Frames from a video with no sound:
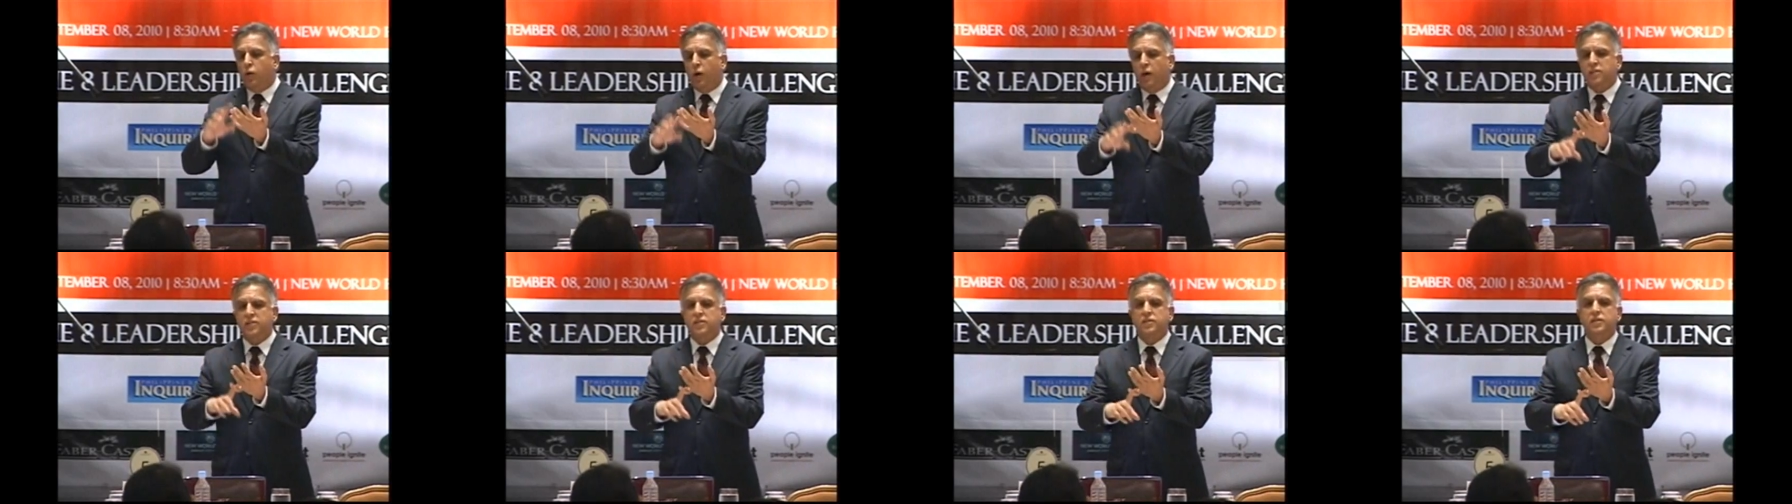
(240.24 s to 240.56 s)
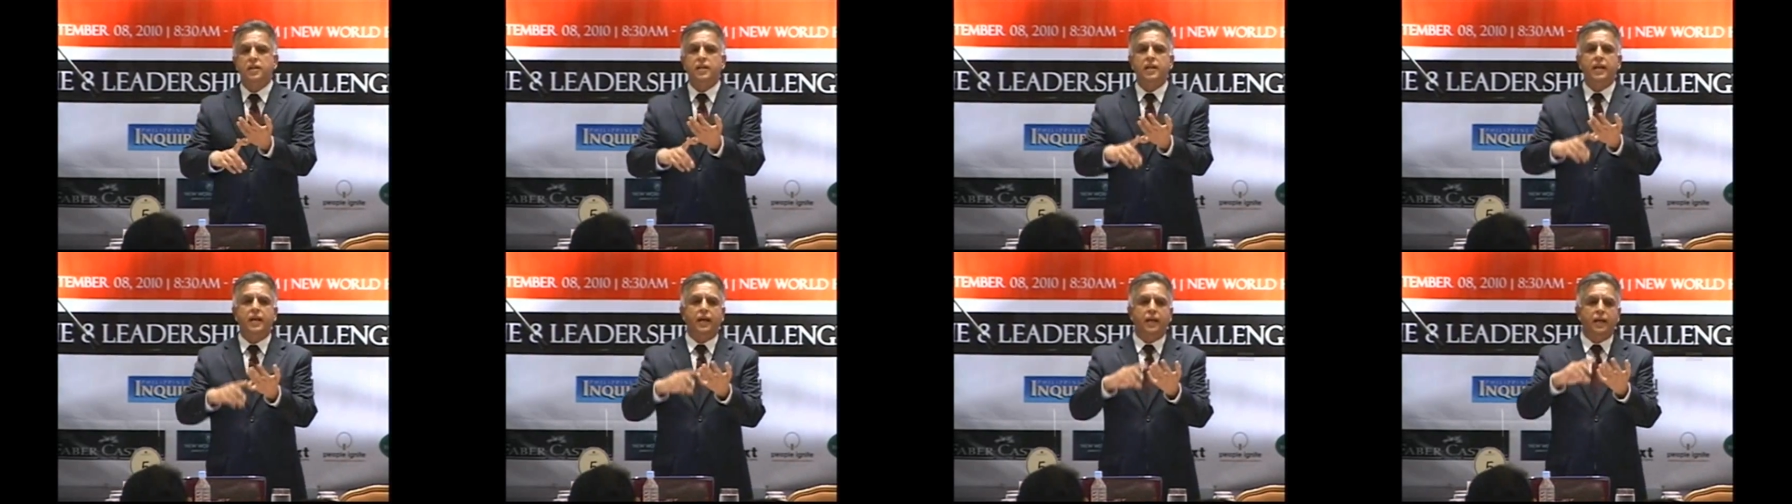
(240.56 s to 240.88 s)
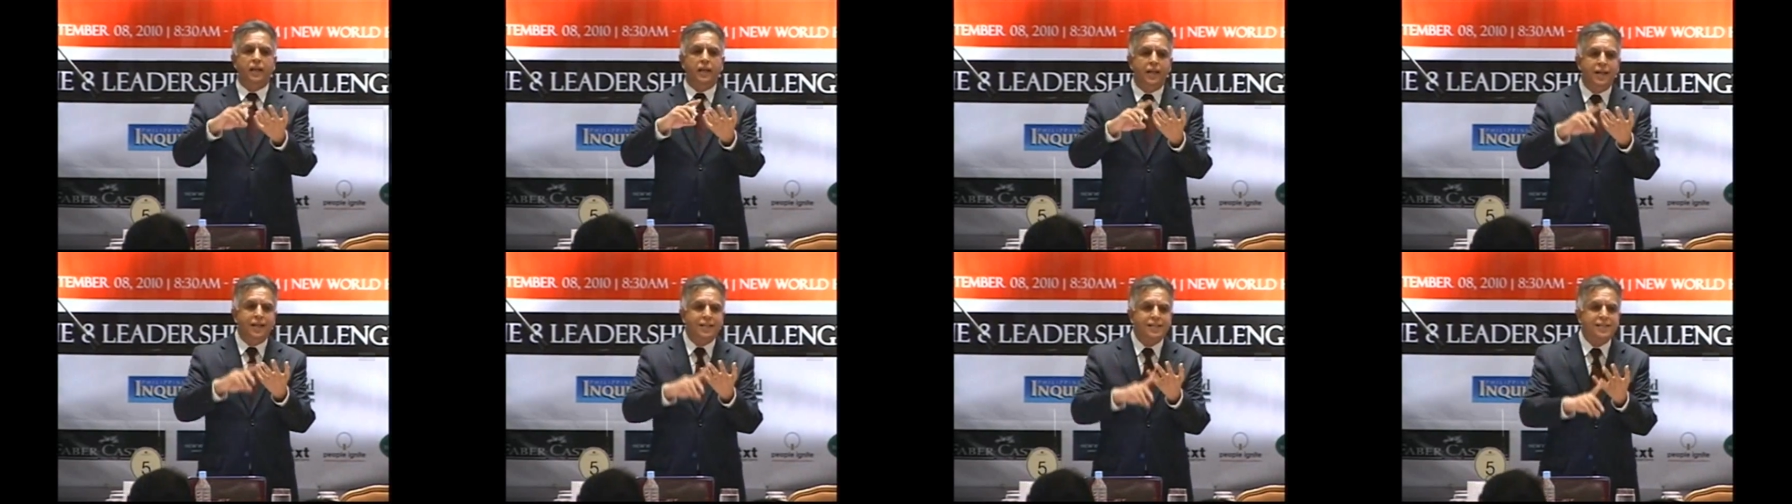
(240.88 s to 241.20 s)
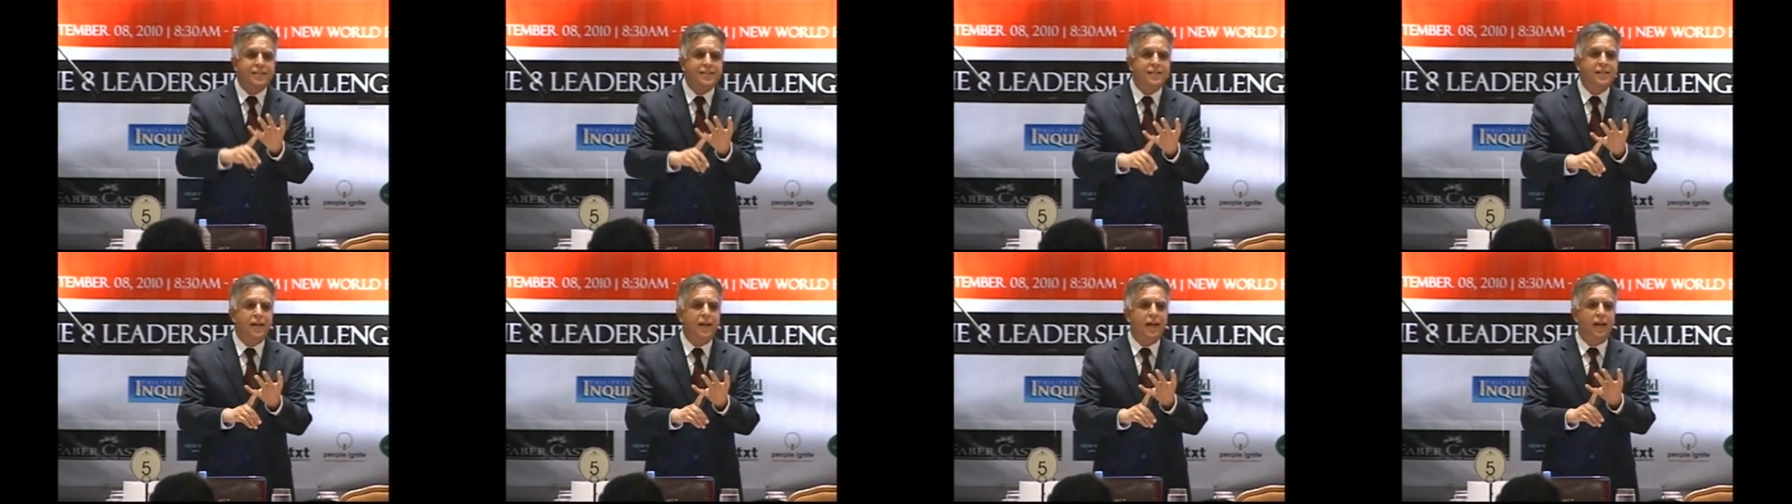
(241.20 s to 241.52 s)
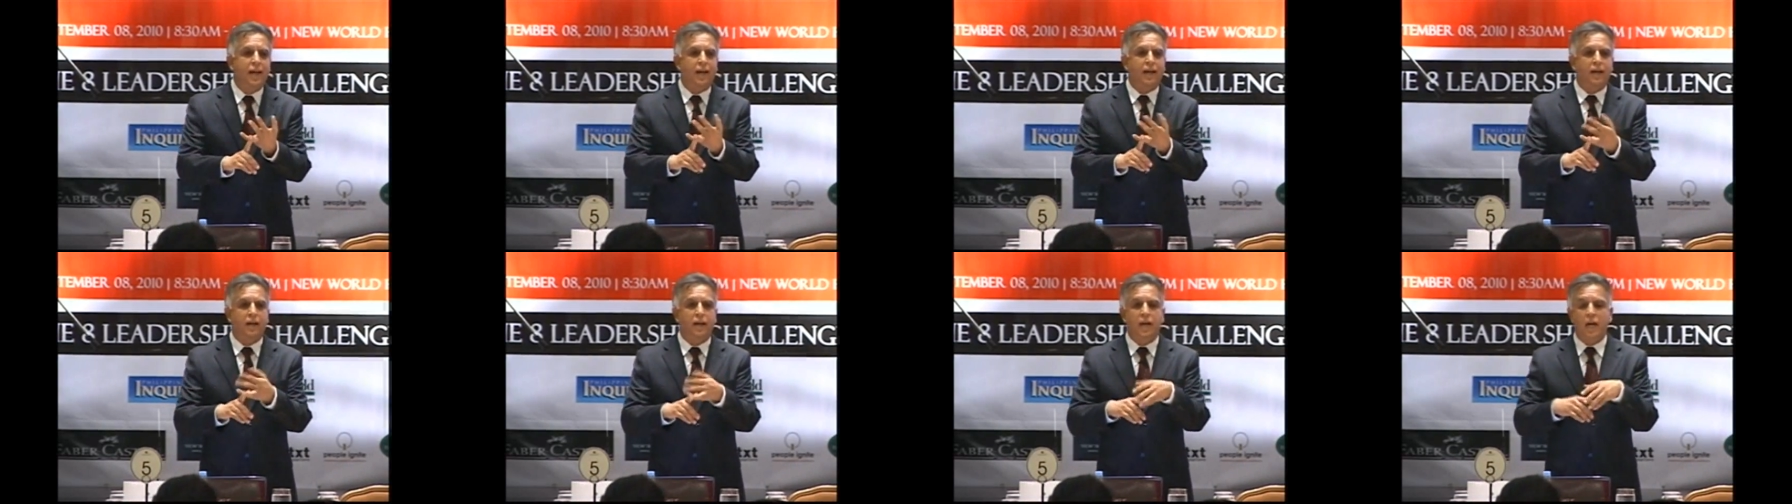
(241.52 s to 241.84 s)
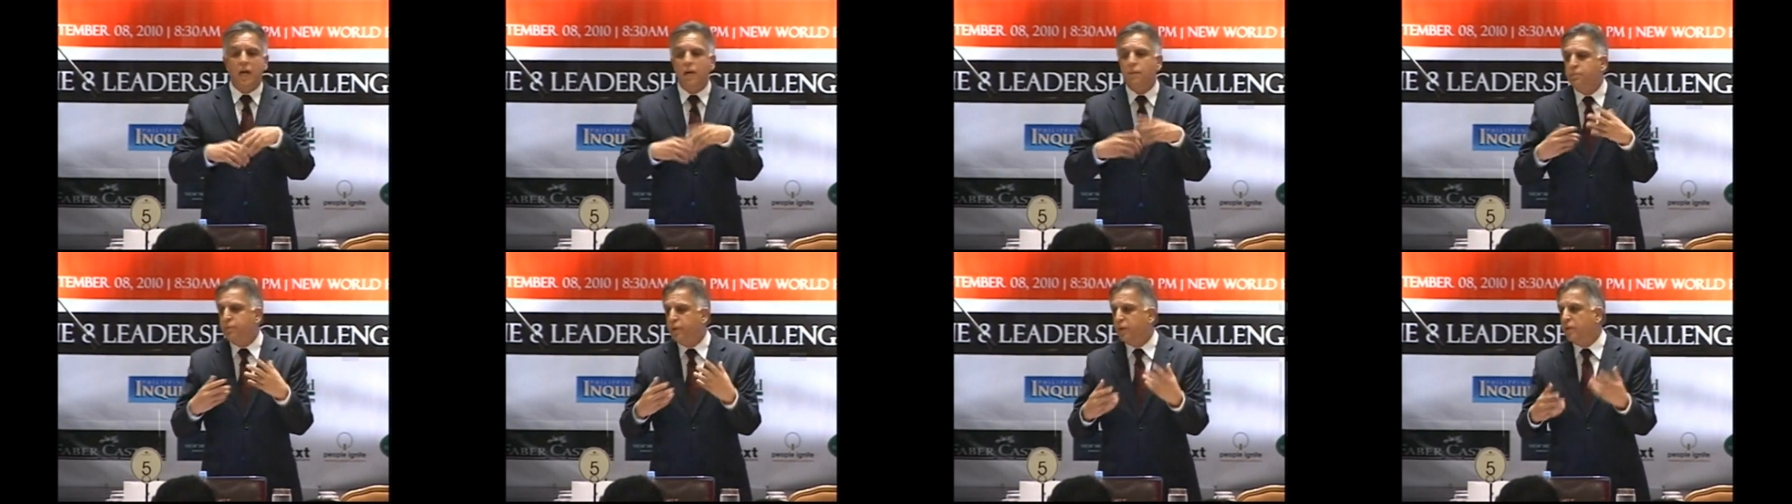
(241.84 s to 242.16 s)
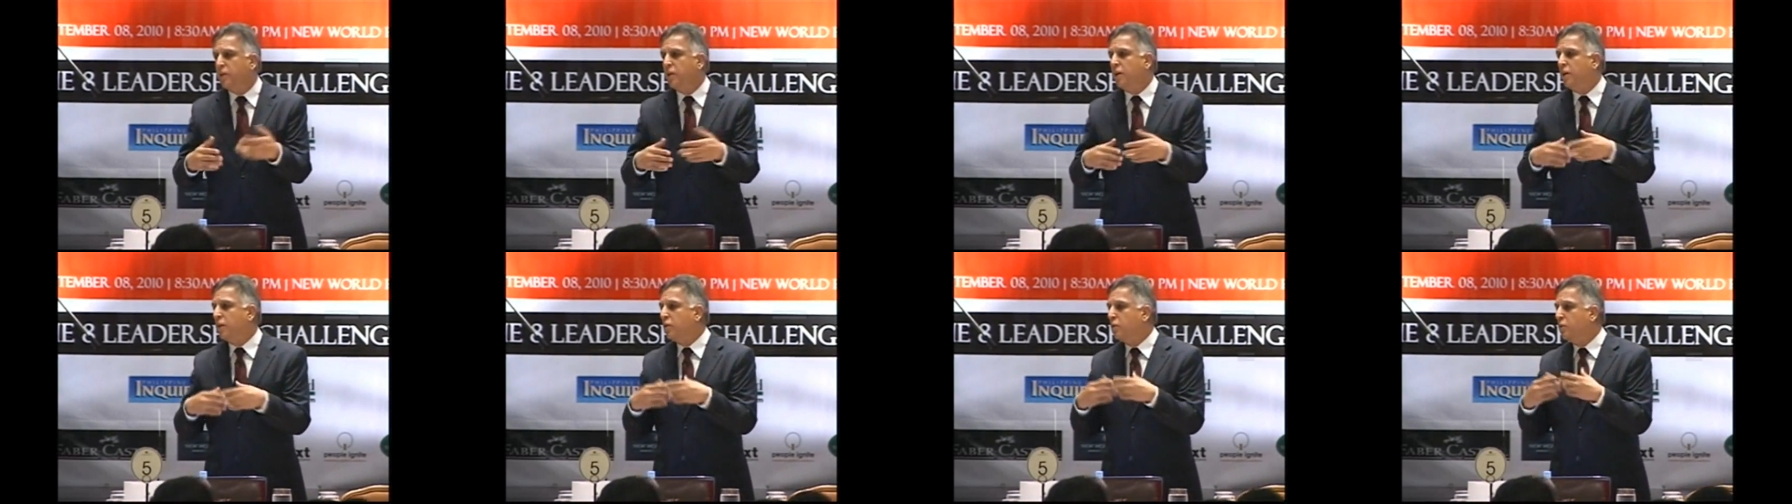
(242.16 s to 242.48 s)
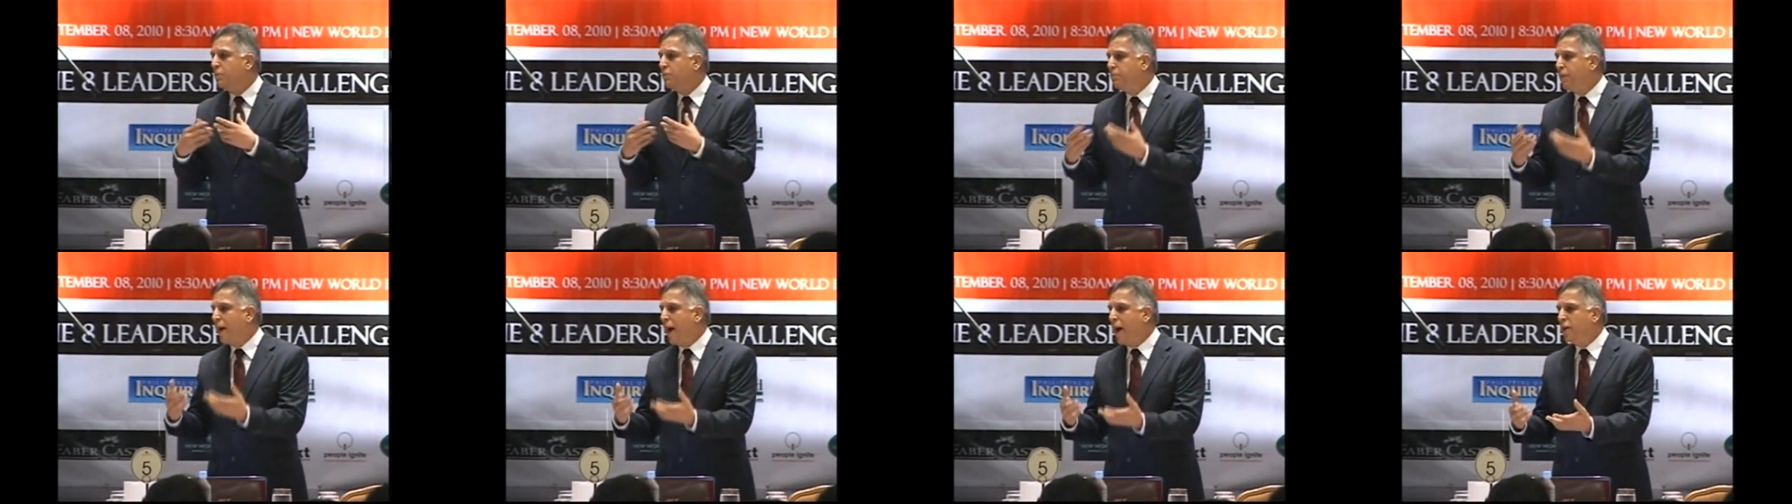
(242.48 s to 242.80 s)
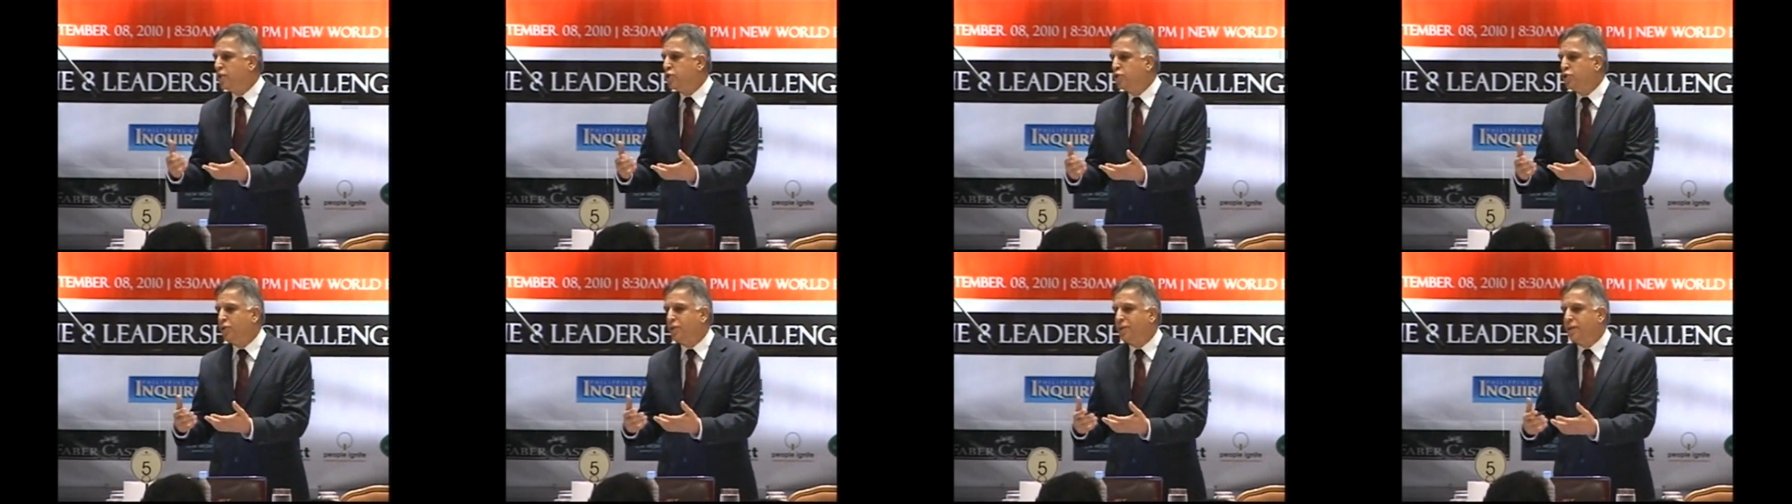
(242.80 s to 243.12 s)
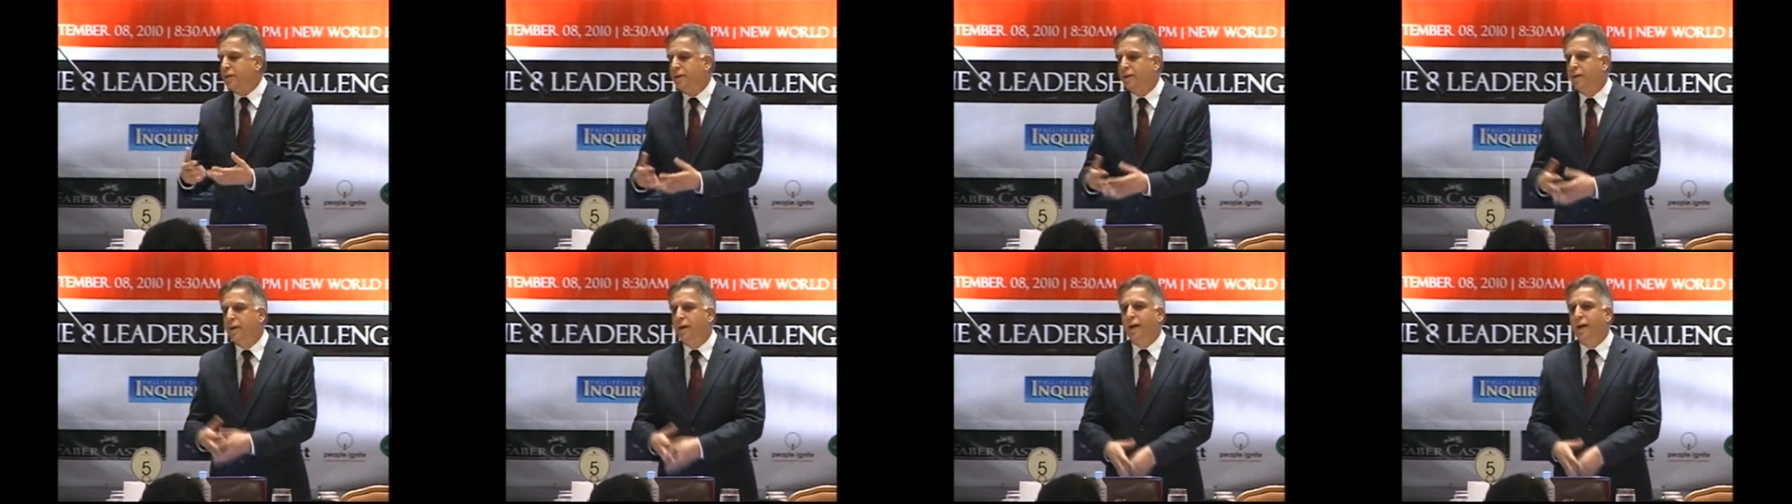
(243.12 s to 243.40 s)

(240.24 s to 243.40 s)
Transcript: Questioning, listening, empathy, compassion,